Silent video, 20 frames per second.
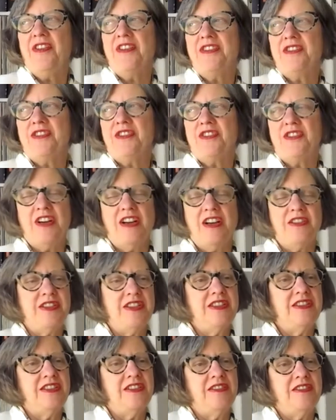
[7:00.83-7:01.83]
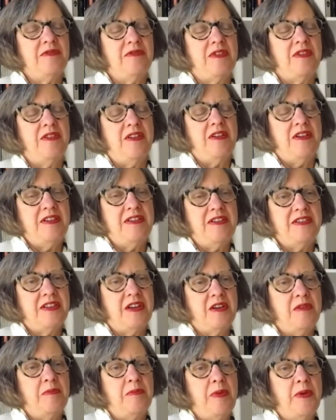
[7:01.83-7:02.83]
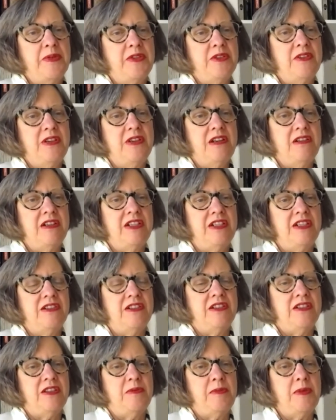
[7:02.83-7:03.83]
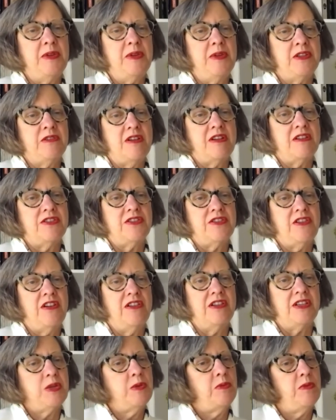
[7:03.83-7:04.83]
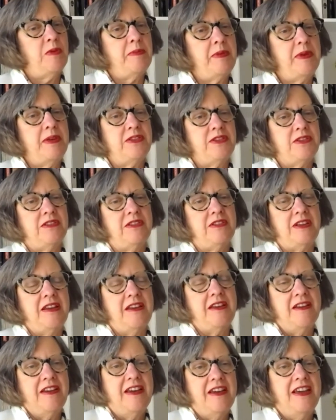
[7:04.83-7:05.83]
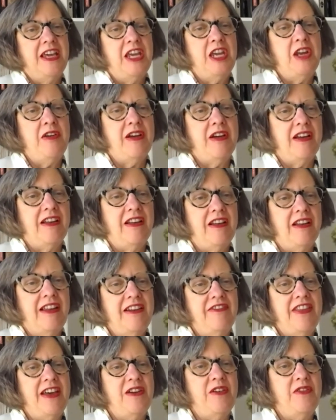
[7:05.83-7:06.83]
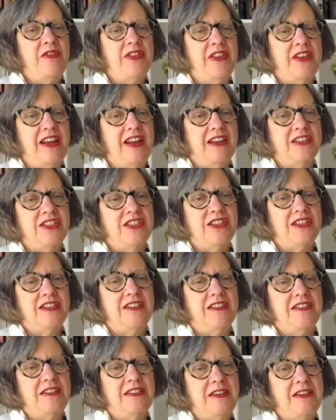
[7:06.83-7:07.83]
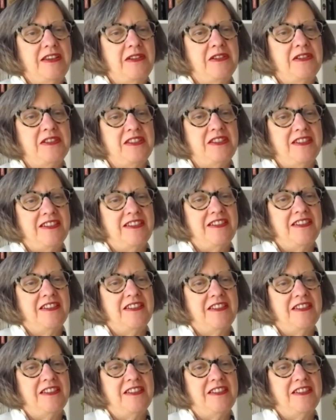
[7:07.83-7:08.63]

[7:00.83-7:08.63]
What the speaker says: course, Strauss is a composer near and dear to the music director's heart. So we'll be certainly hearing a lot of that over the next years.